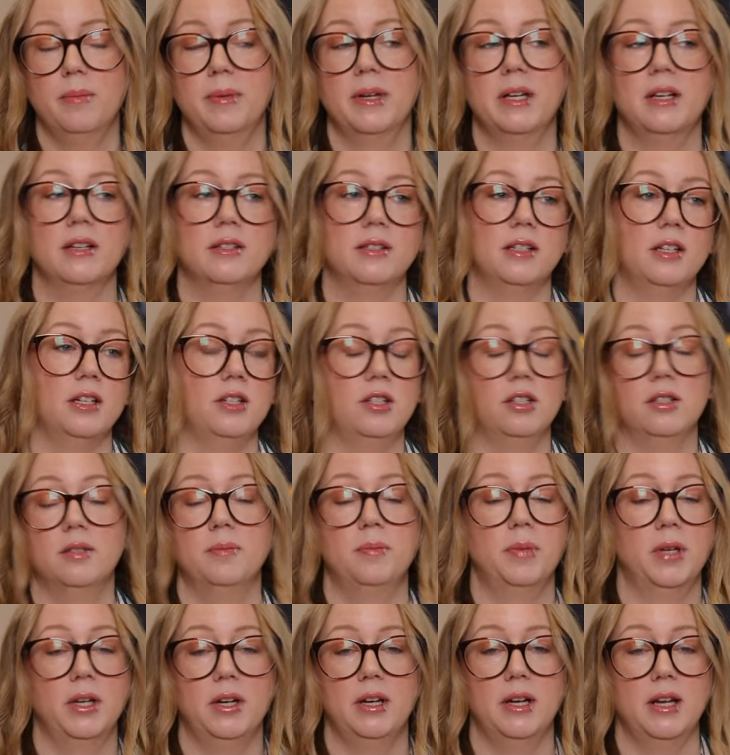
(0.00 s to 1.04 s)
because it
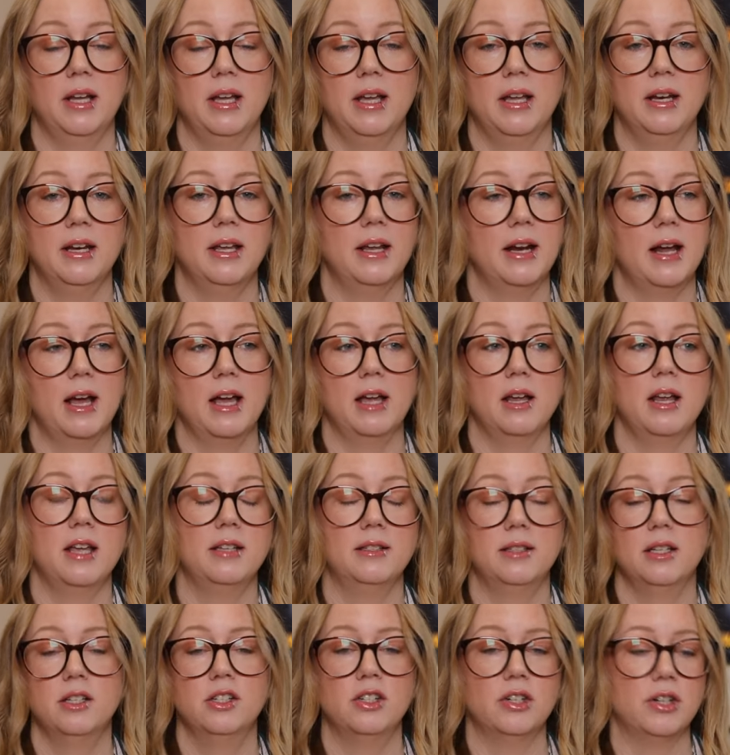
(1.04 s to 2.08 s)
just put it in and I
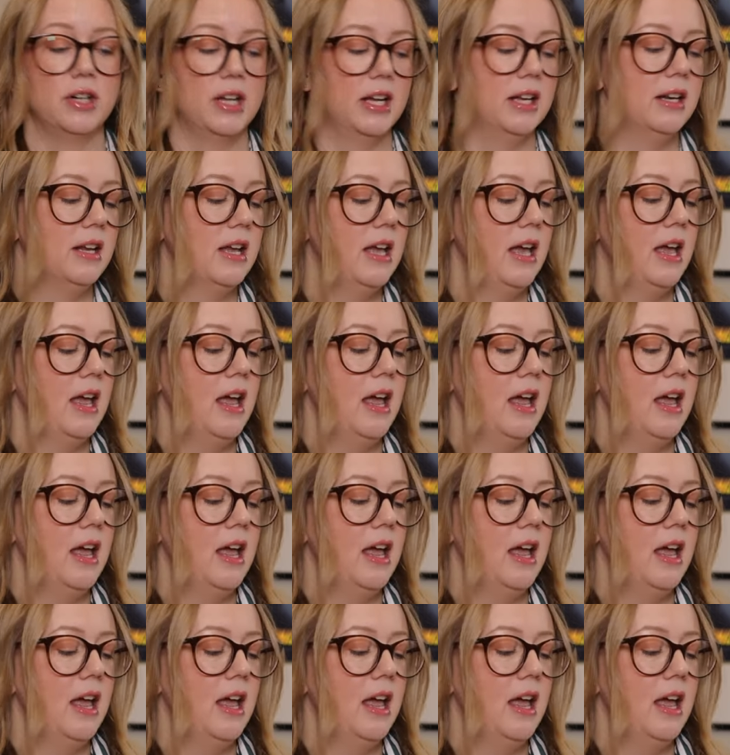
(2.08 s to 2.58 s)
centered it,